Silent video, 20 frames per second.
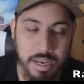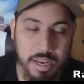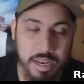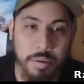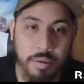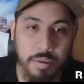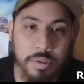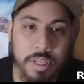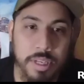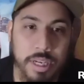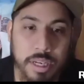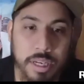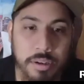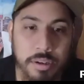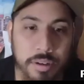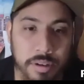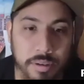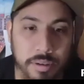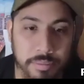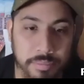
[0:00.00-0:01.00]
yeah, we'll dig into
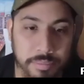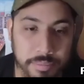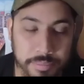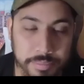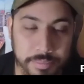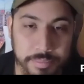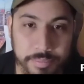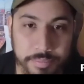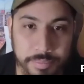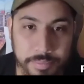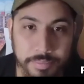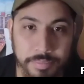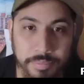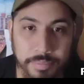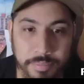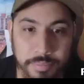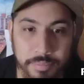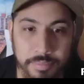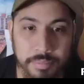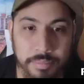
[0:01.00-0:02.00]
it. Yeah.
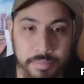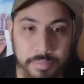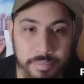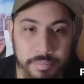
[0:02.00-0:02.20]
So